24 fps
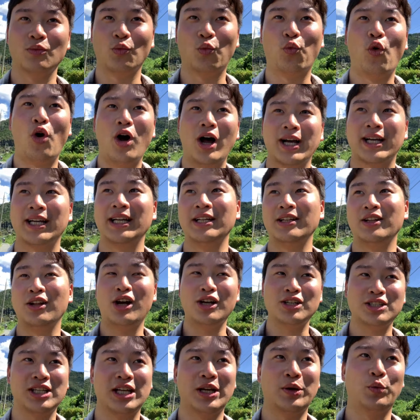walk in,
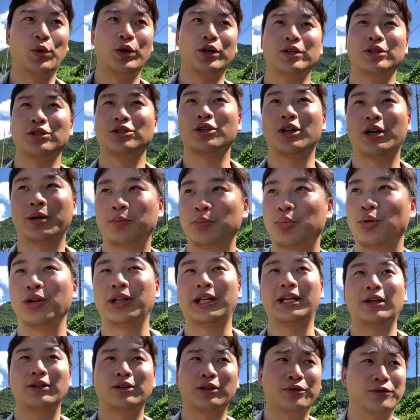not say a word, and start
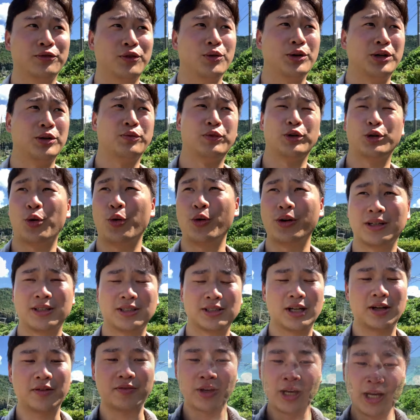pulling out their phone and recording
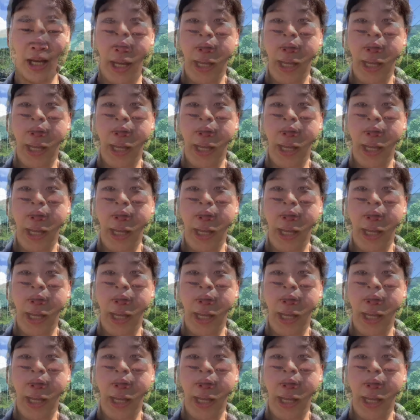stuff.